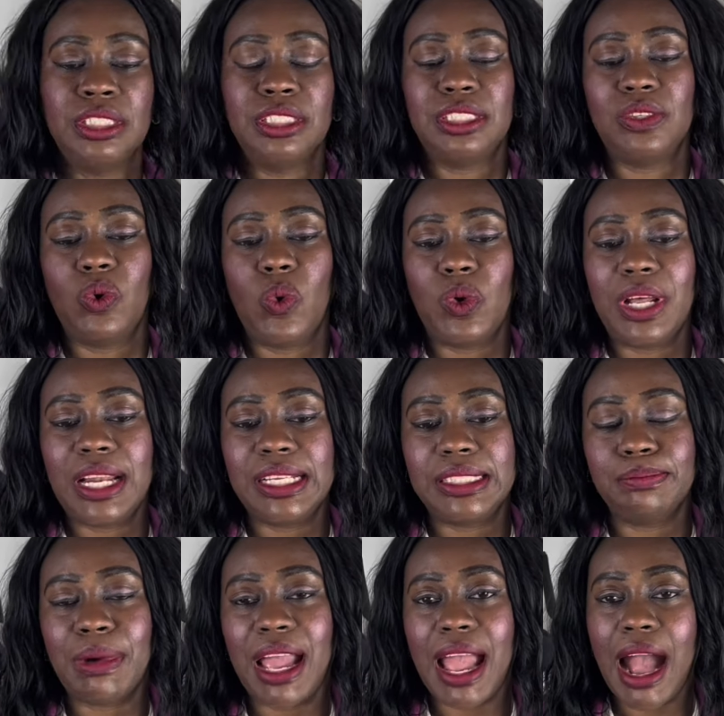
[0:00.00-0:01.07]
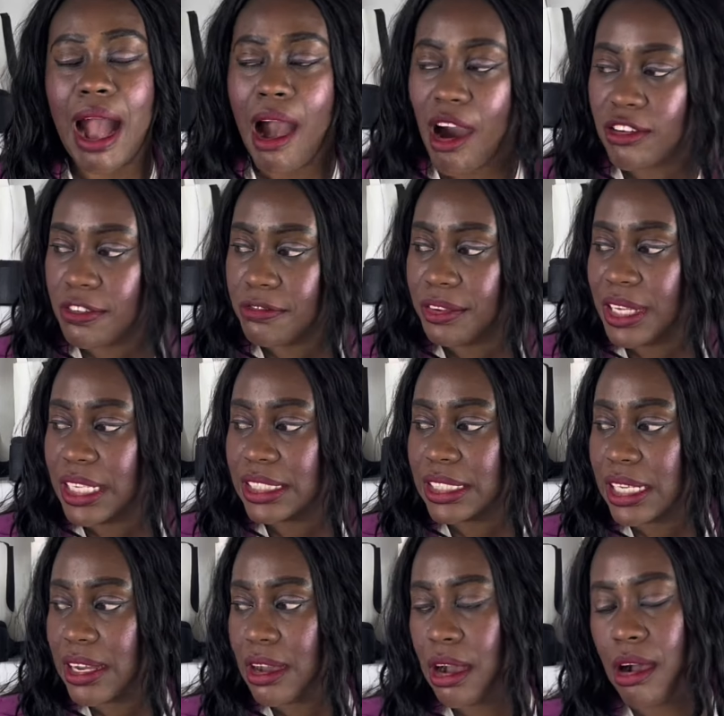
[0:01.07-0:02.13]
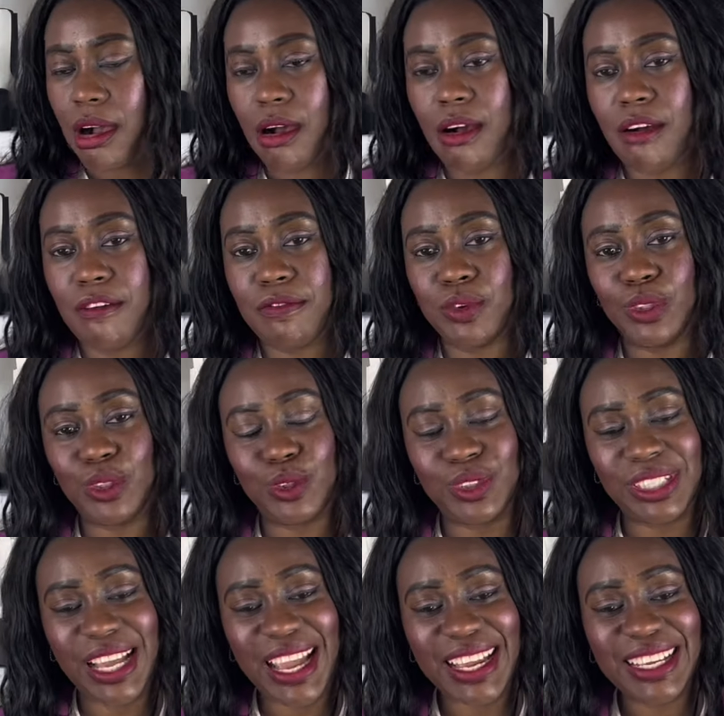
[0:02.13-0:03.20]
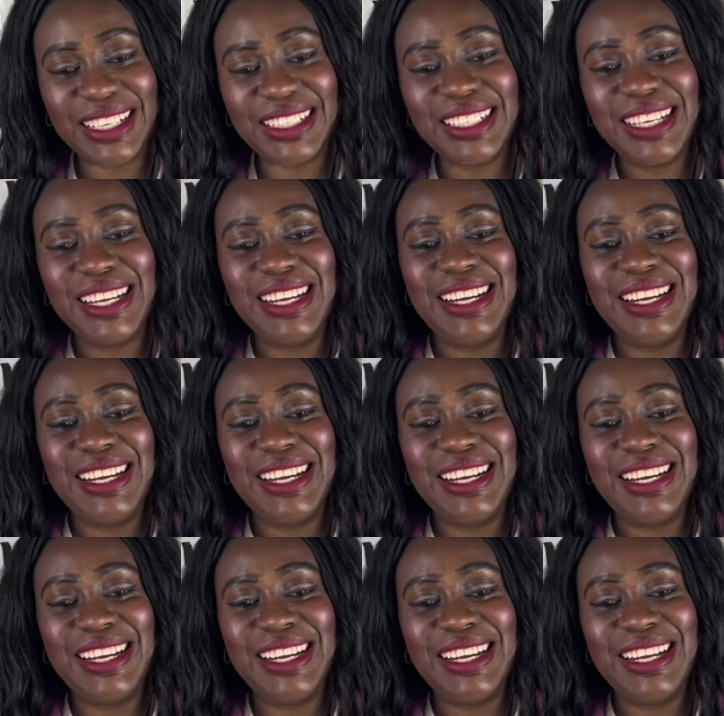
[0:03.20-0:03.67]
So that is my outfit for today.